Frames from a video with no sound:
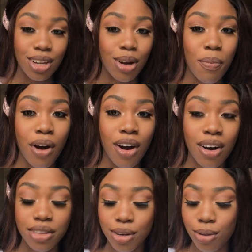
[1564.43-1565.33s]
you're not
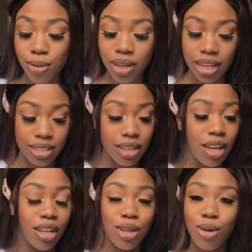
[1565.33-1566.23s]
part of the cool kids.
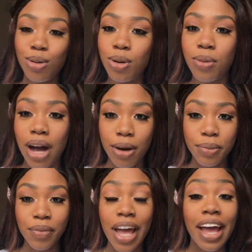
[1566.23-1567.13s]
Oh wow.
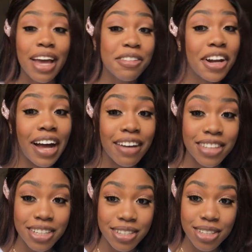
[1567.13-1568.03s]
If you don't have
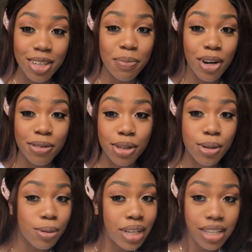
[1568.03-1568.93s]
this, you're not part of the
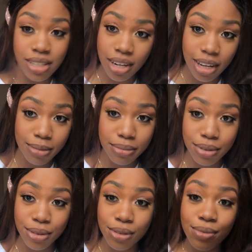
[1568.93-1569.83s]
cool kids club.
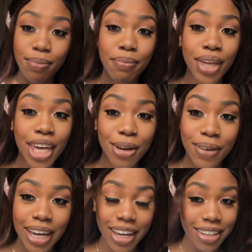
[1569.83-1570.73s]

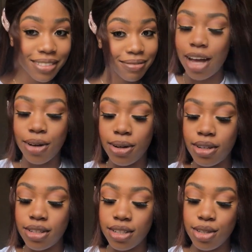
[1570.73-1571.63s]
Period. I got
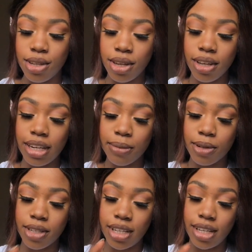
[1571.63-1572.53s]
2 lip
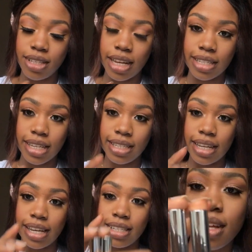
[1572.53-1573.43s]
glosses, as I
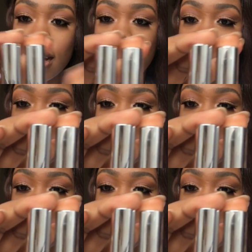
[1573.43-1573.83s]
said. Yeah, they